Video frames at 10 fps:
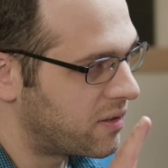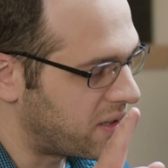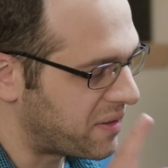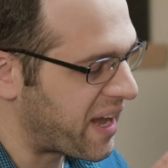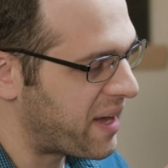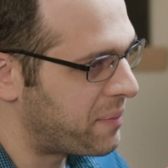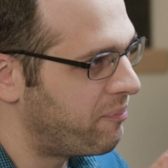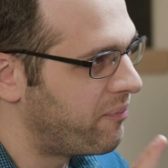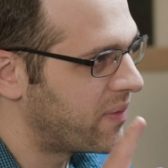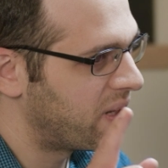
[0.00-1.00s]
the
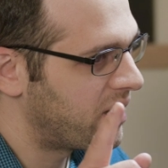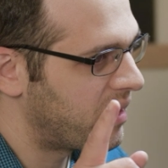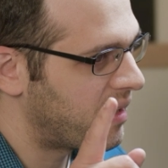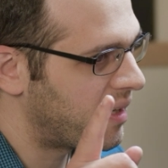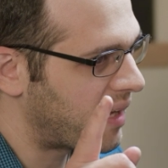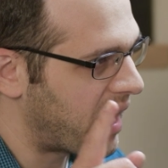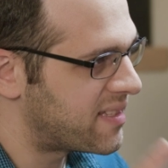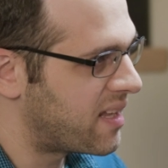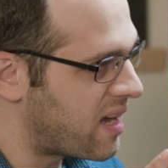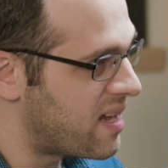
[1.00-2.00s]
Lamb has
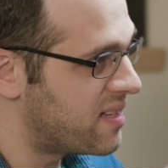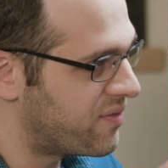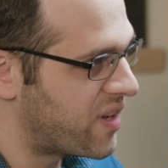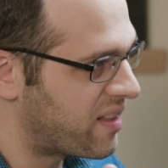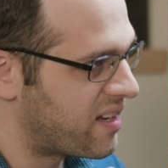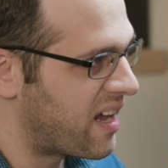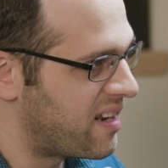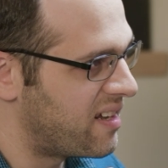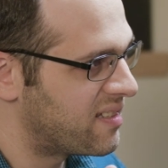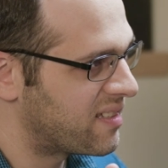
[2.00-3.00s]
the keys of death and
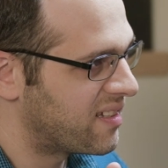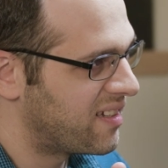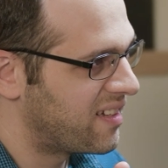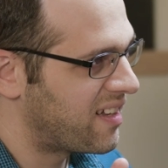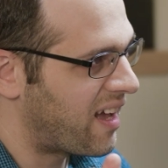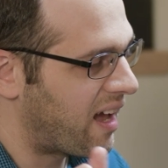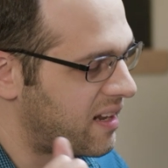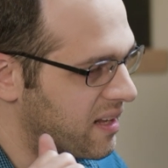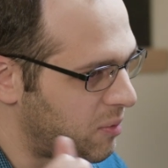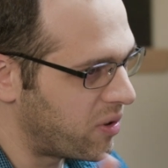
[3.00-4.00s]
Hades, and
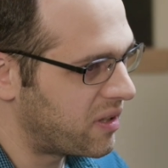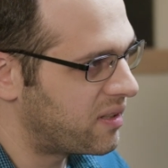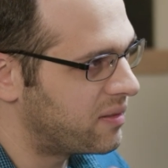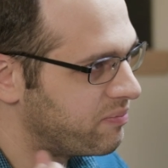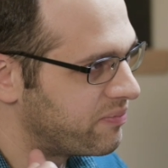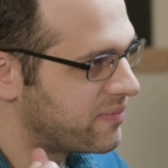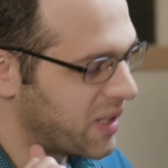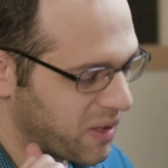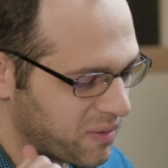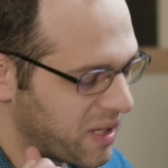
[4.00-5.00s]
he will
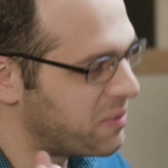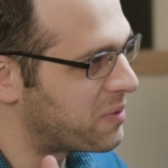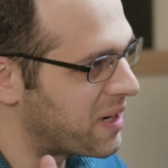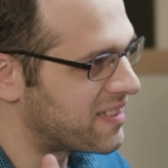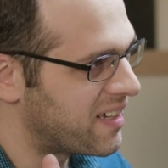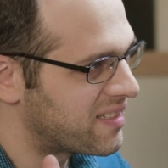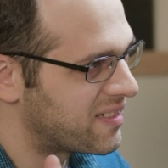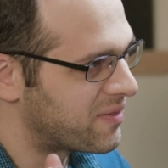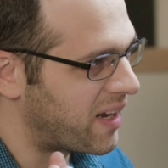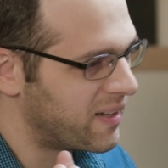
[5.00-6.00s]
raise us,
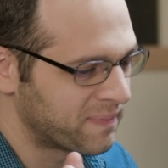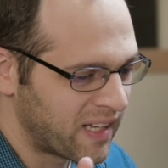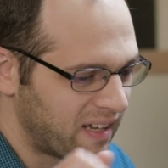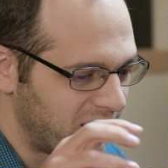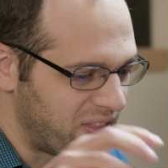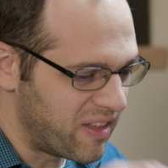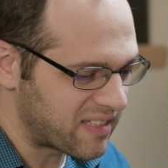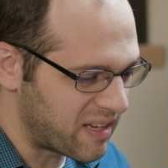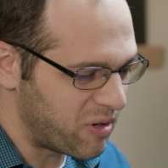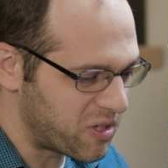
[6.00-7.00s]
right?
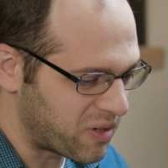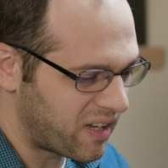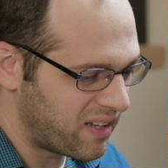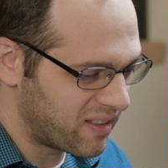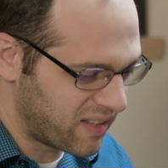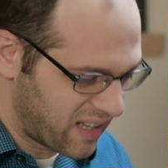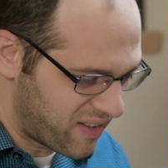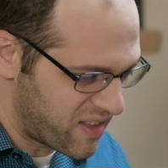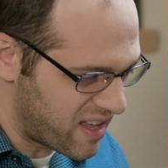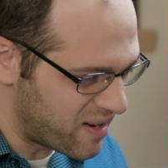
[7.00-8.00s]
This imagery,
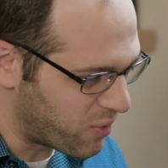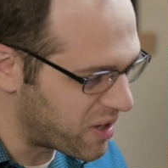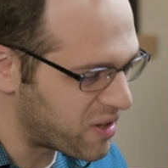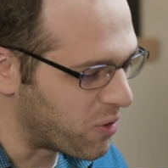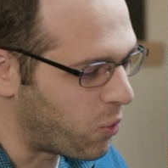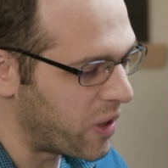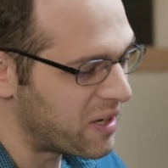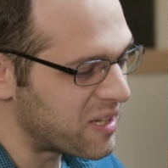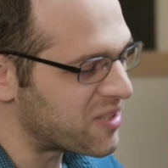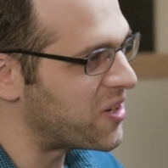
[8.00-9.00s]
in one of the
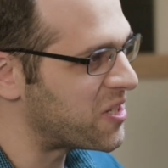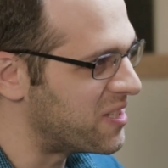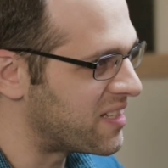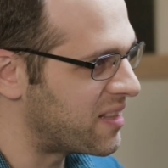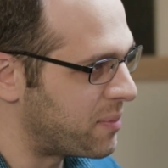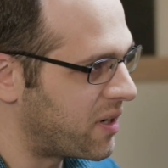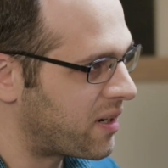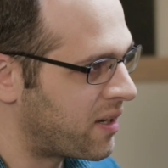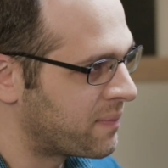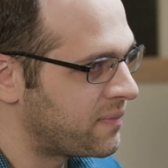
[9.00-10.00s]
weirdest visions in the
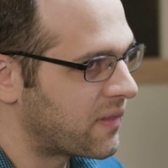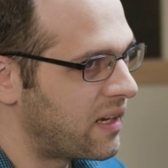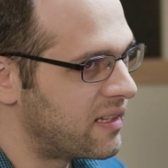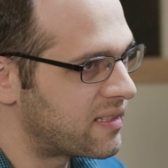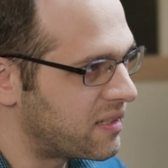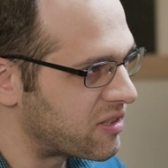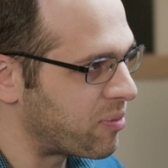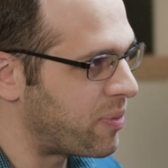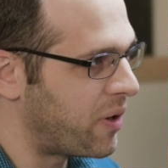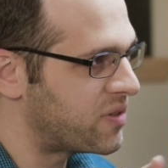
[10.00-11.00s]
book, is still
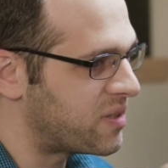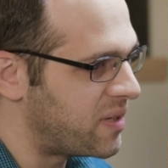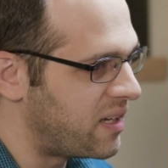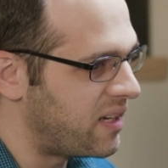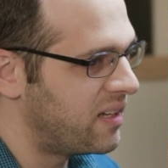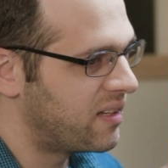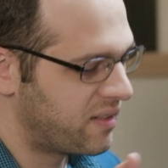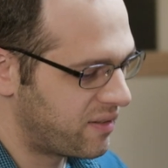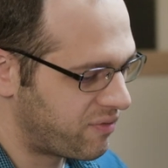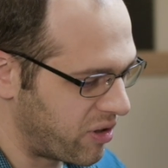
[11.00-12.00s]
supposed to be
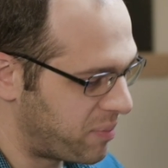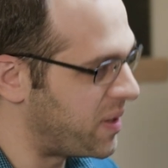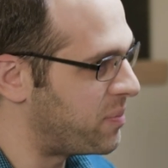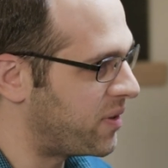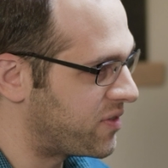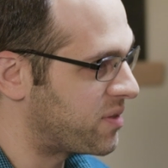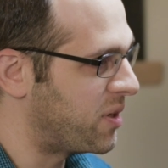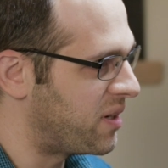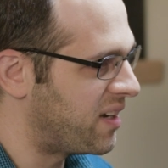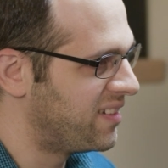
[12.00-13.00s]
for the people of
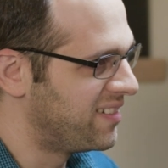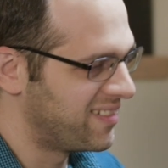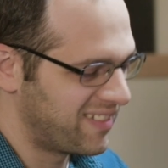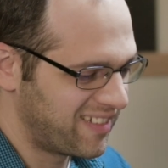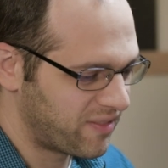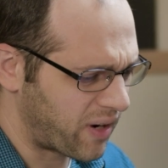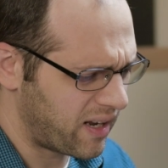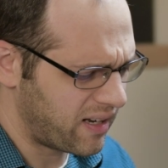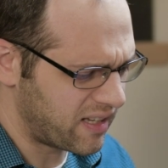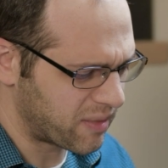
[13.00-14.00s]
Smyrna,
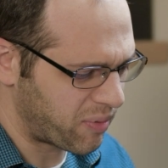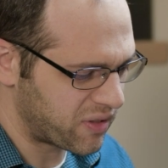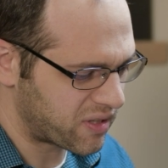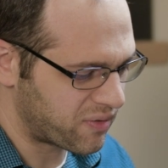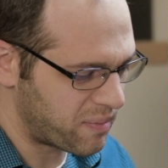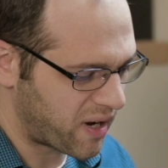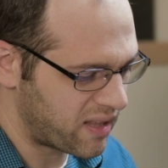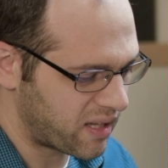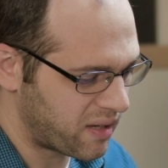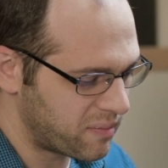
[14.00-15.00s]
right? It's supposed to
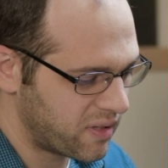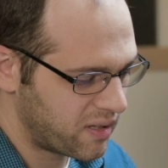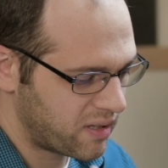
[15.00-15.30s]
remind them,